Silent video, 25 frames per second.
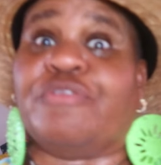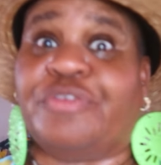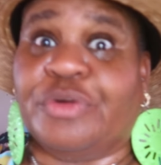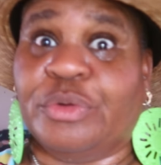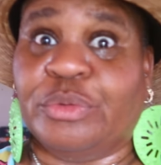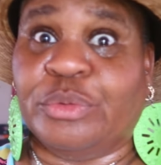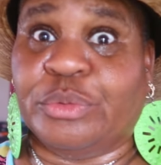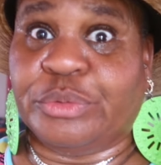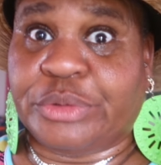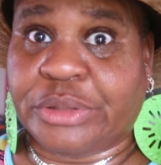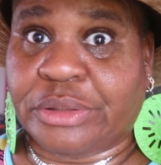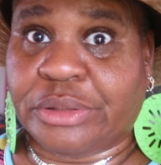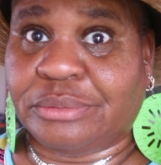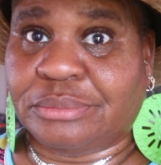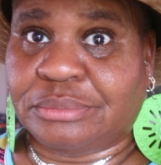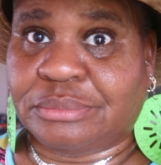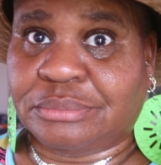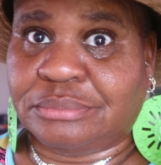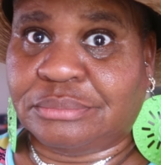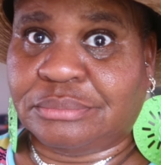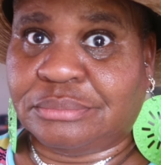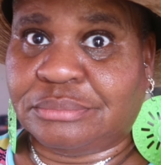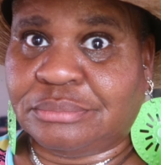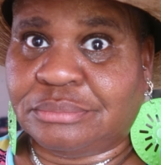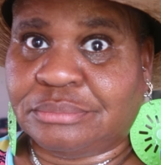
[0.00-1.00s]
food.
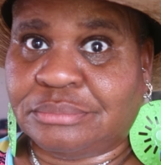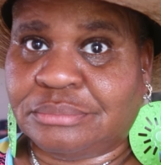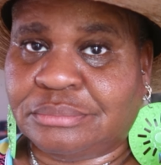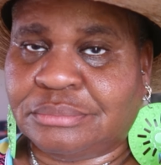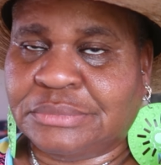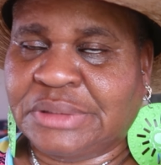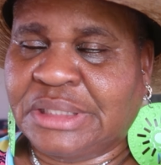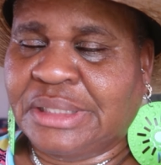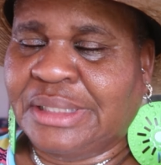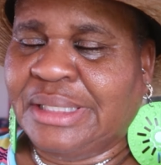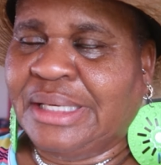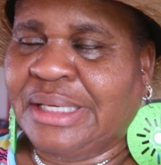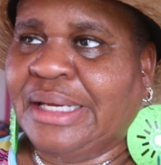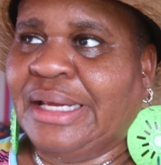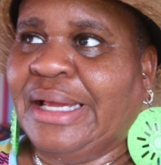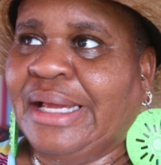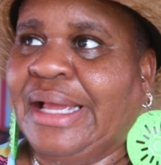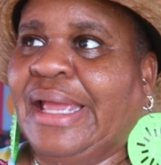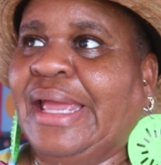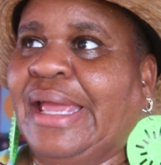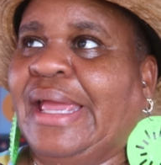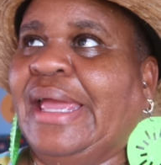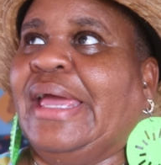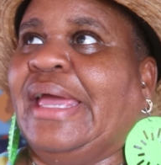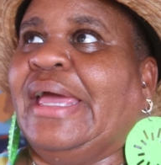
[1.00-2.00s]

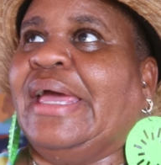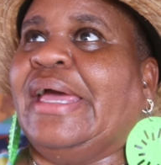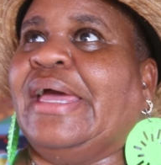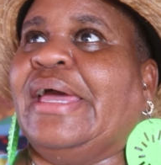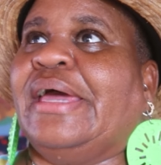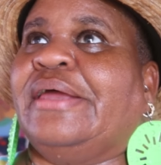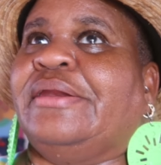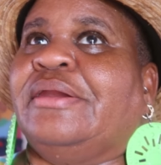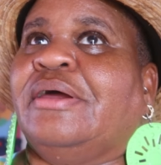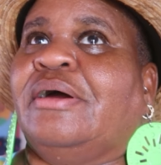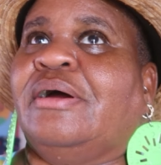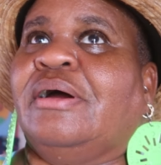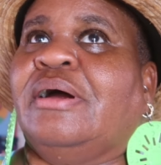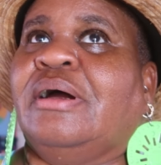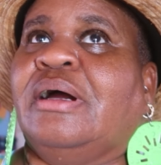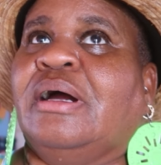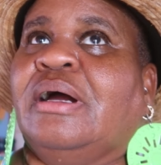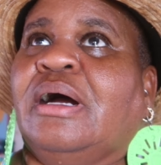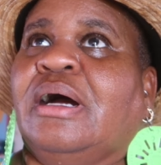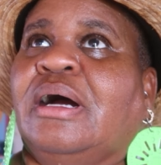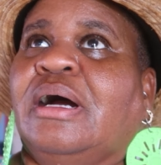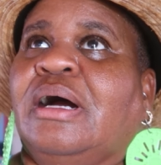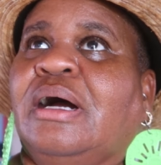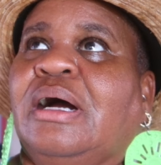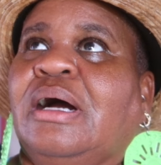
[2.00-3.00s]
And
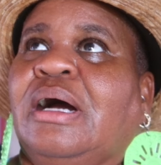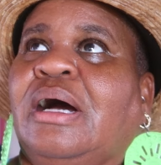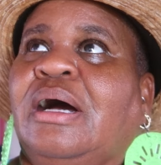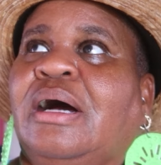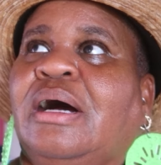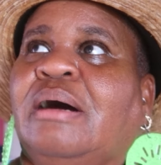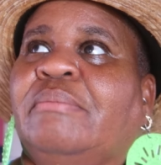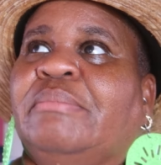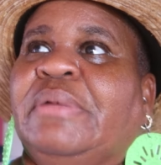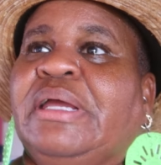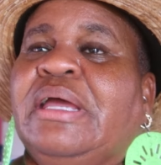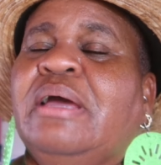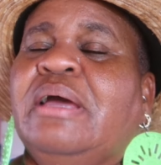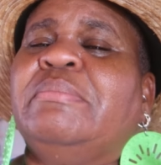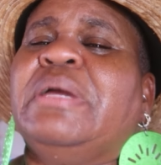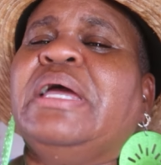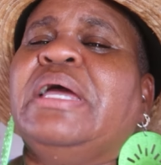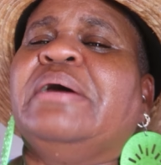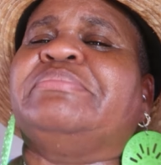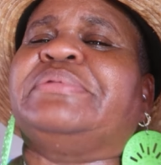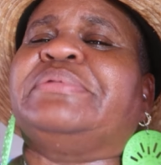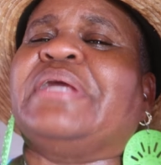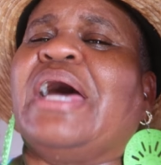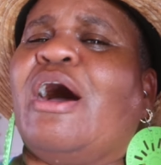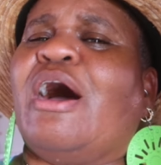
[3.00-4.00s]

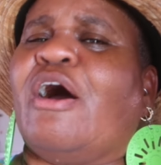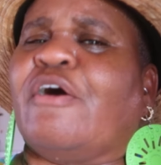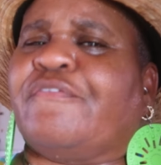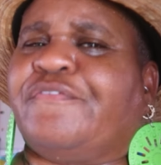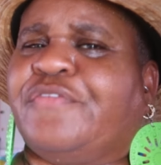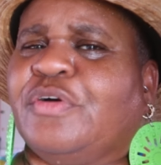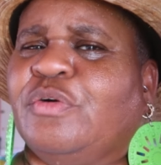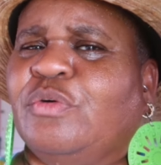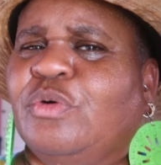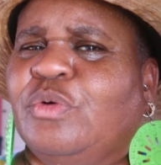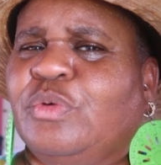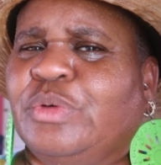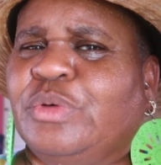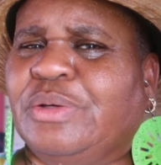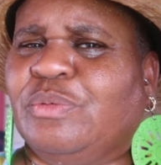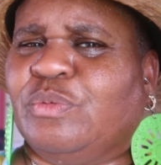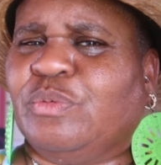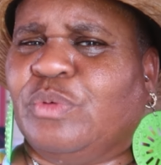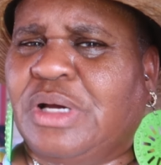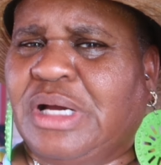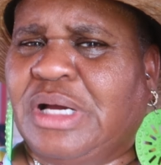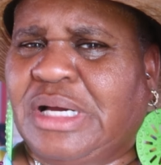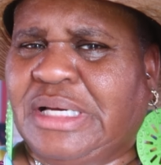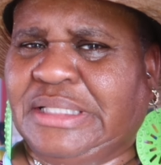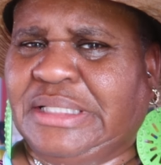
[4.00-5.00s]
MM Dog Food
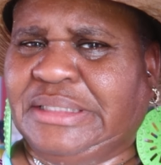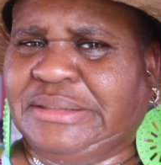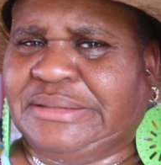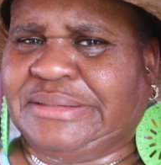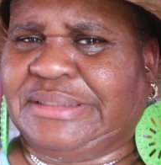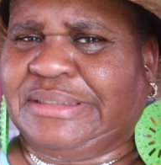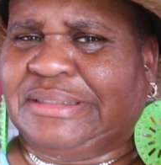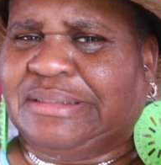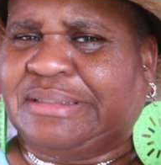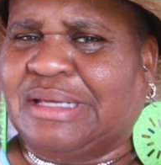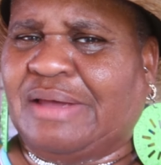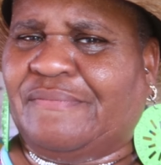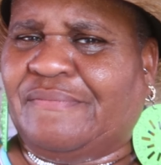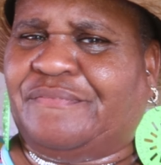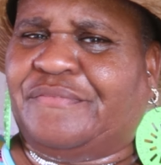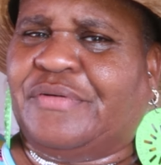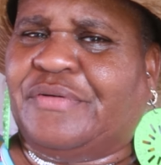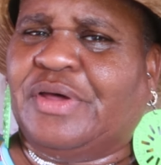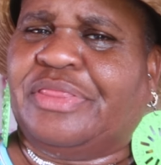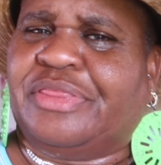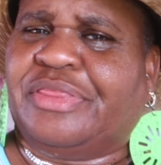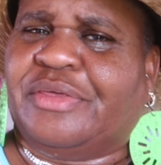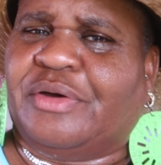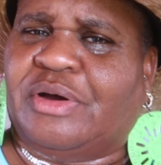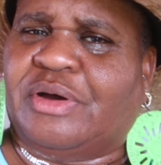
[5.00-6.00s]
runs
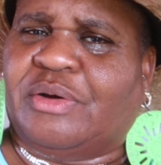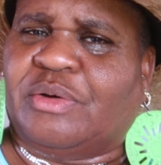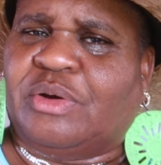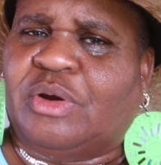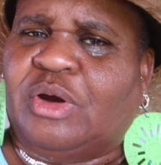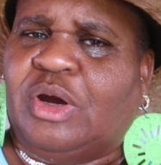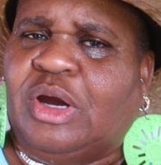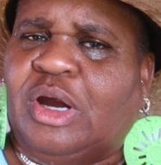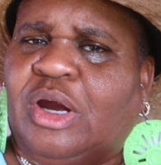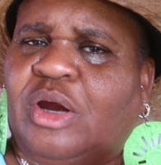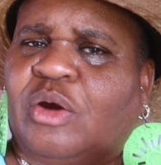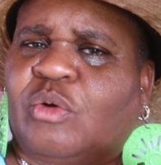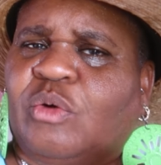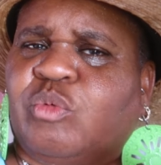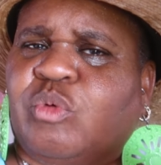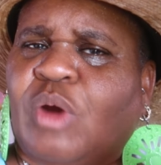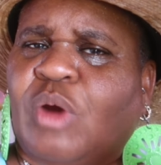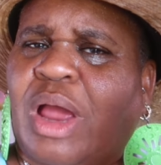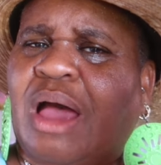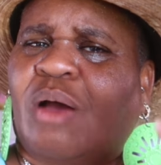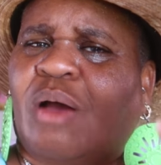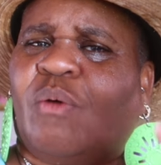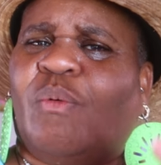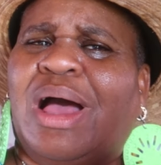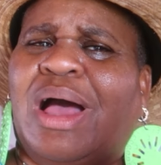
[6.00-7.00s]
for the
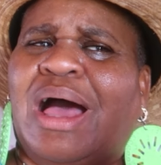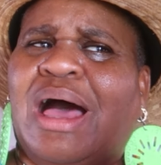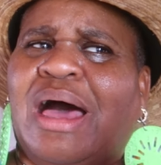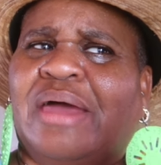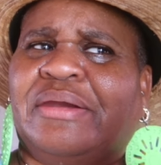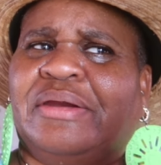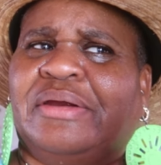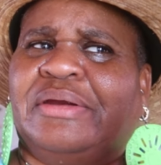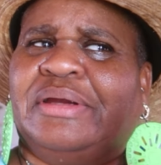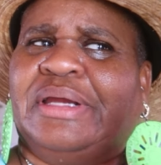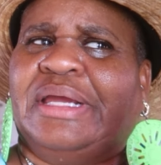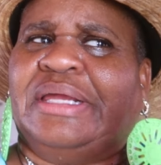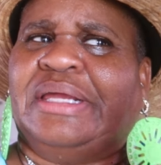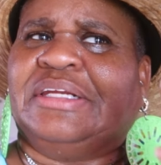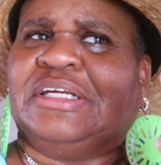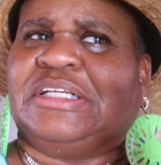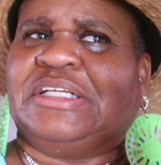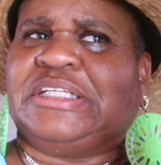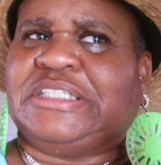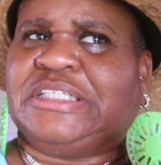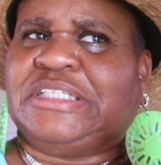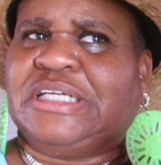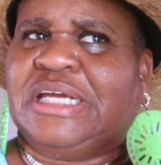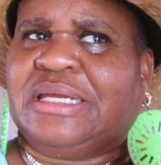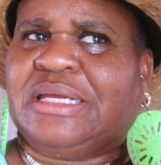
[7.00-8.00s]
Rockwilder and the
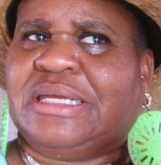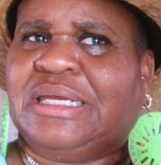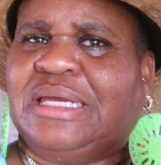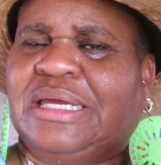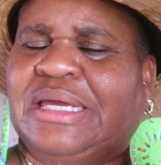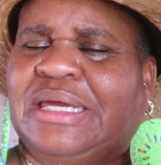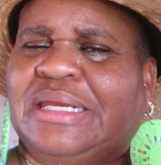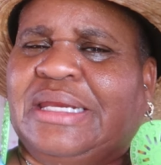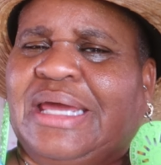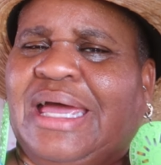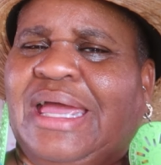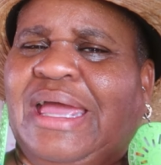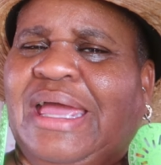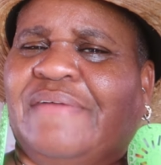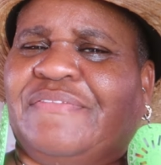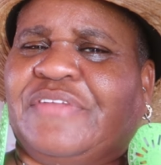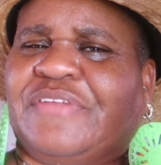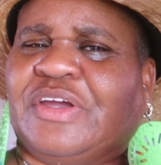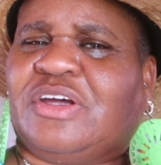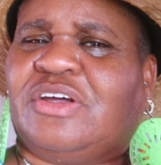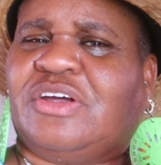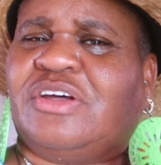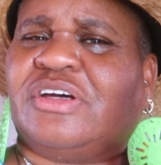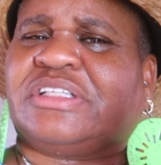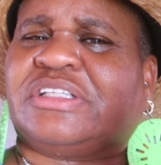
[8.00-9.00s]
chicken. I have to
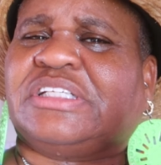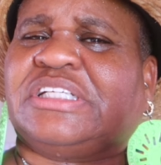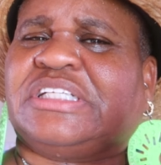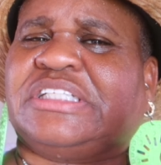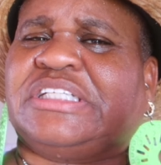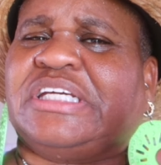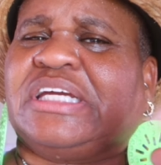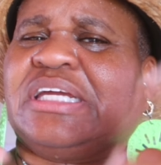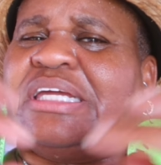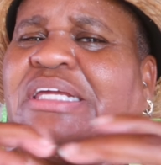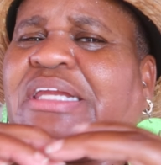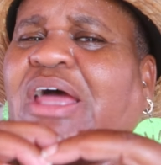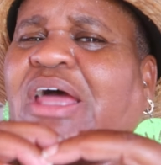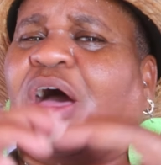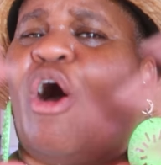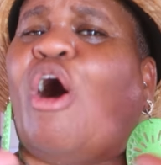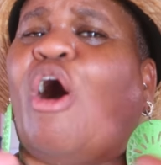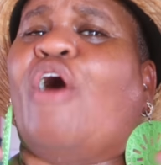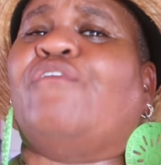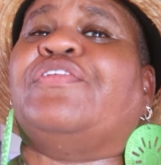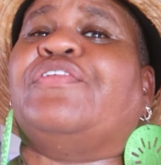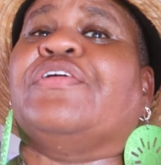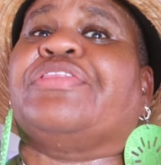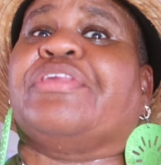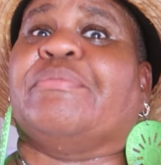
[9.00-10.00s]
cook the chicken
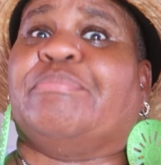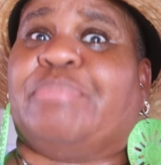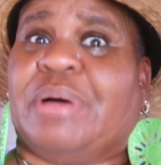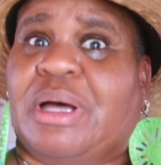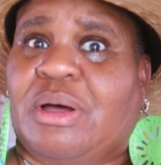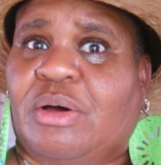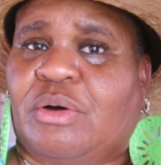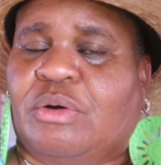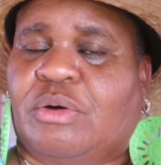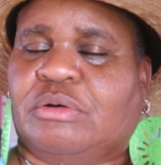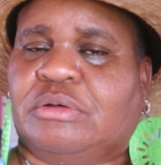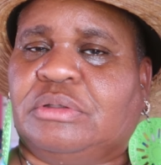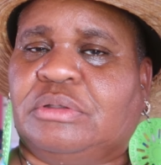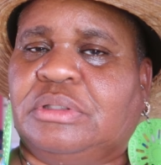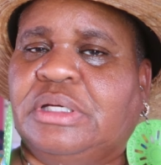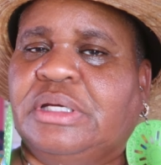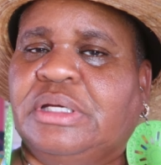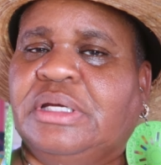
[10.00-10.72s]
off of the bone.